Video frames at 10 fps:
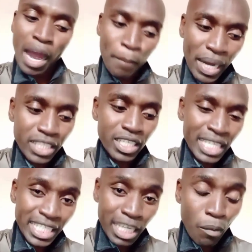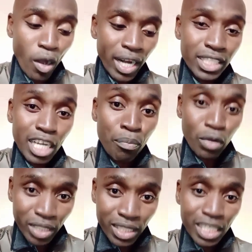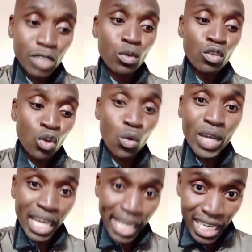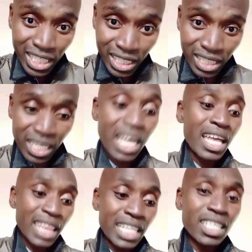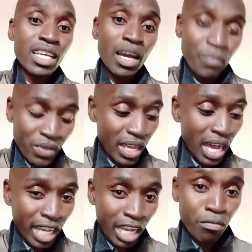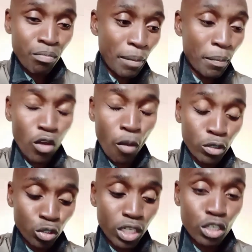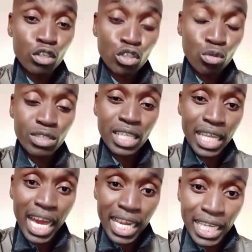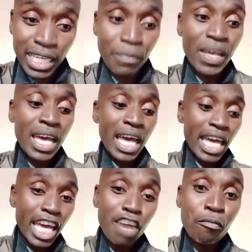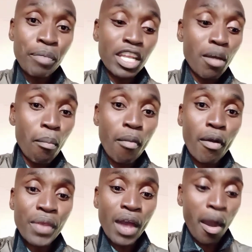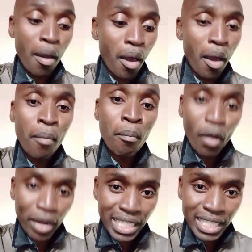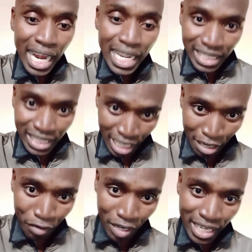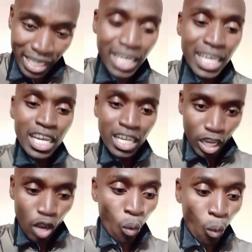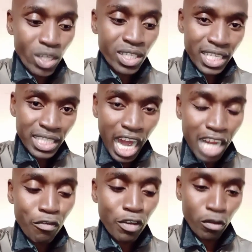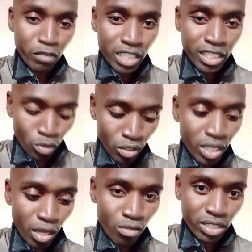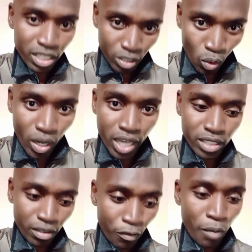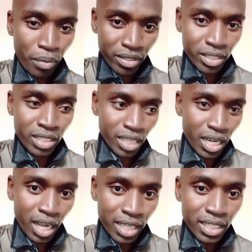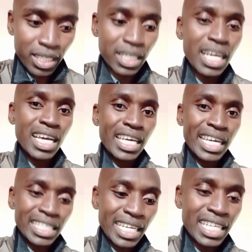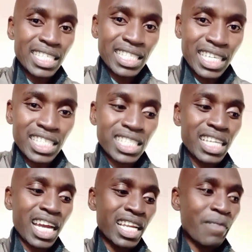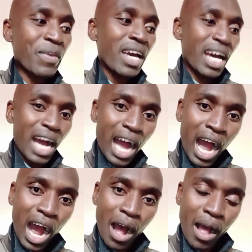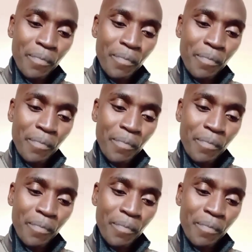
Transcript: but the democratic process is through election that give people the opportunity to choose their leader have been monetized heavily. So with this advert of charging $20,000 for a presidential candidate, it essentially uh,